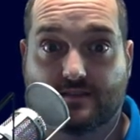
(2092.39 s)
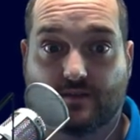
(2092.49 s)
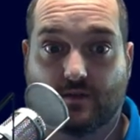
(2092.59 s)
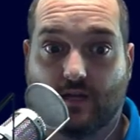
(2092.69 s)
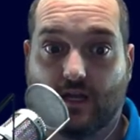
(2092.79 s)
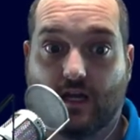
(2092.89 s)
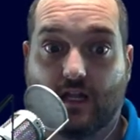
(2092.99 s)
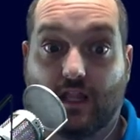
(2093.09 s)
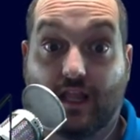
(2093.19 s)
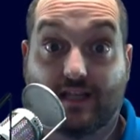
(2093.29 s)
So
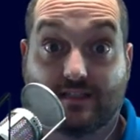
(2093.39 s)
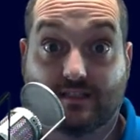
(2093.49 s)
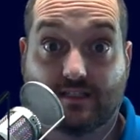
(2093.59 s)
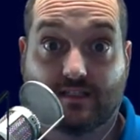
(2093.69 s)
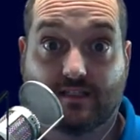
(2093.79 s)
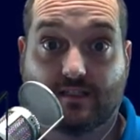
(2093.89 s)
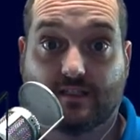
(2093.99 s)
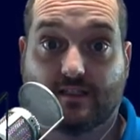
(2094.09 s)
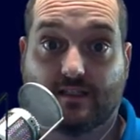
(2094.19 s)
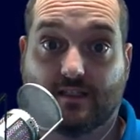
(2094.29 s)
Alexa
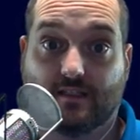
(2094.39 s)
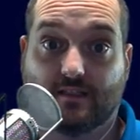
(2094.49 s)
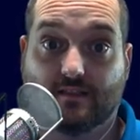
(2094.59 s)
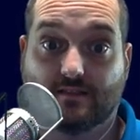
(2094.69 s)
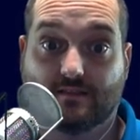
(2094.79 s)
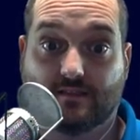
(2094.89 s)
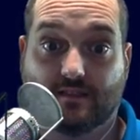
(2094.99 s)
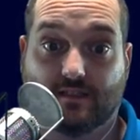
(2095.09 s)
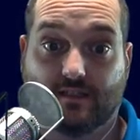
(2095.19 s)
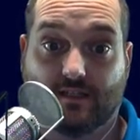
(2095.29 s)
is
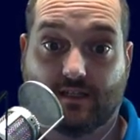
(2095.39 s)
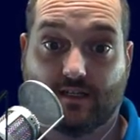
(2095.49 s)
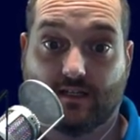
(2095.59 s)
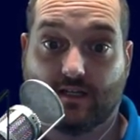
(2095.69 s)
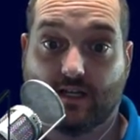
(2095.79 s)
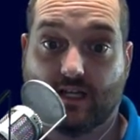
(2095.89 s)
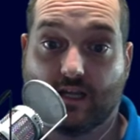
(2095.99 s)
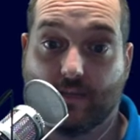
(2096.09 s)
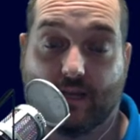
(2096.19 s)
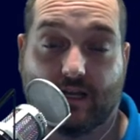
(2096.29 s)
uh, going to
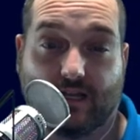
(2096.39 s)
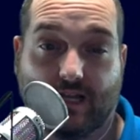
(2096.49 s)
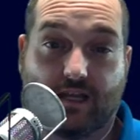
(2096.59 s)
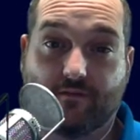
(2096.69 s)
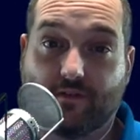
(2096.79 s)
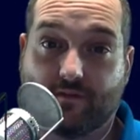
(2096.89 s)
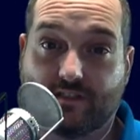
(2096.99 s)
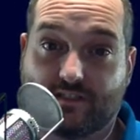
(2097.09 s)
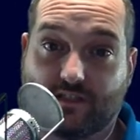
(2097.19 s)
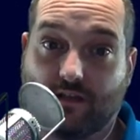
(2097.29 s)
come out kind of of
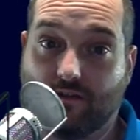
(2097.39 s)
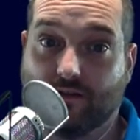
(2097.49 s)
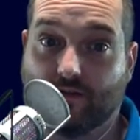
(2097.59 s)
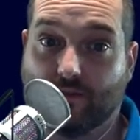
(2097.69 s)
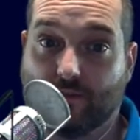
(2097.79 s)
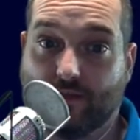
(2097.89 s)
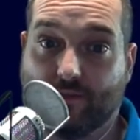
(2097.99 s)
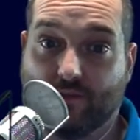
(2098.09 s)
its shell a little bit.